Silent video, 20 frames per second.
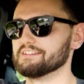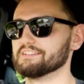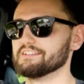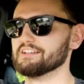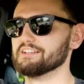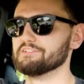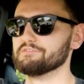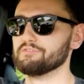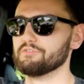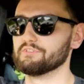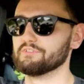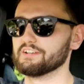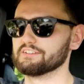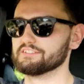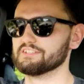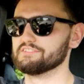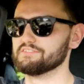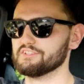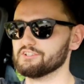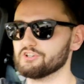And if you like
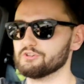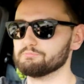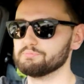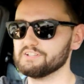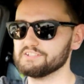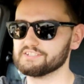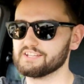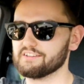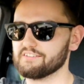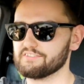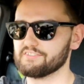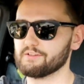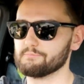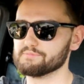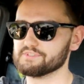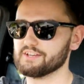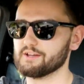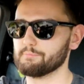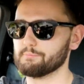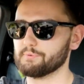this video, please give it a
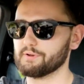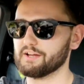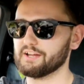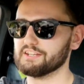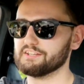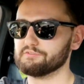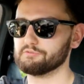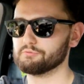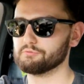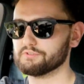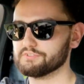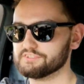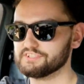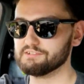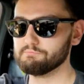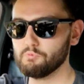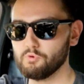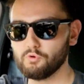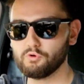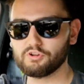thumbs up. And if you want to
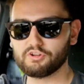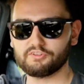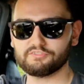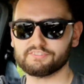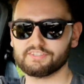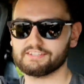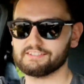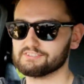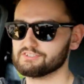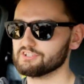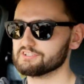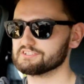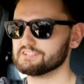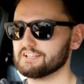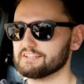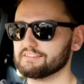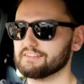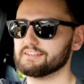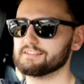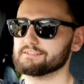see more content just
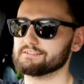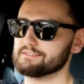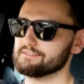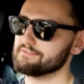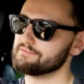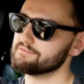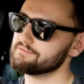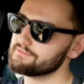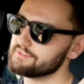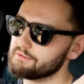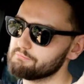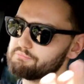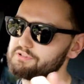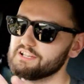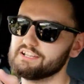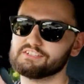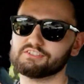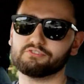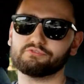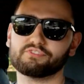like this, then
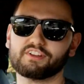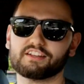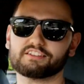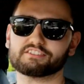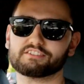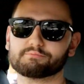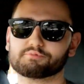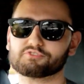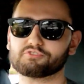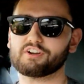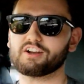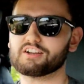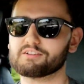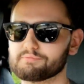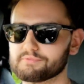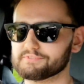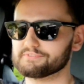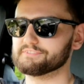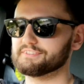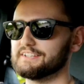please don't forget to subscribe.